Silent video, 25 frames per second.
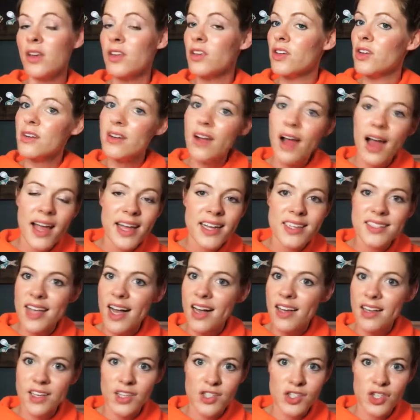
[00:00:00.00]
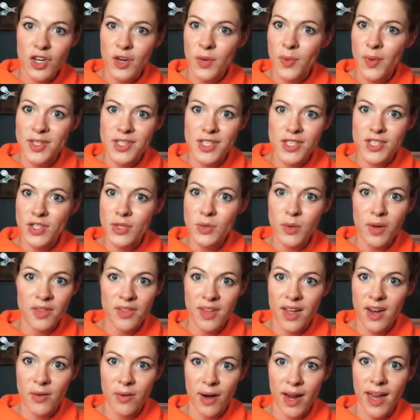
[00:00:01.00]
you're not exactly sure what to do
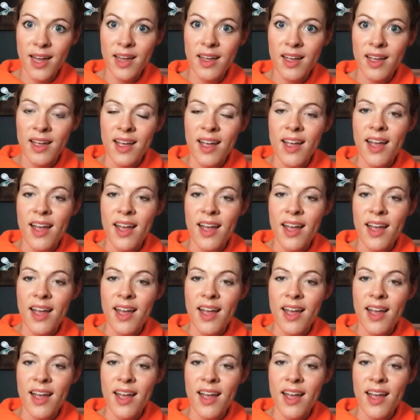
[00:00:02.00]
with it, right?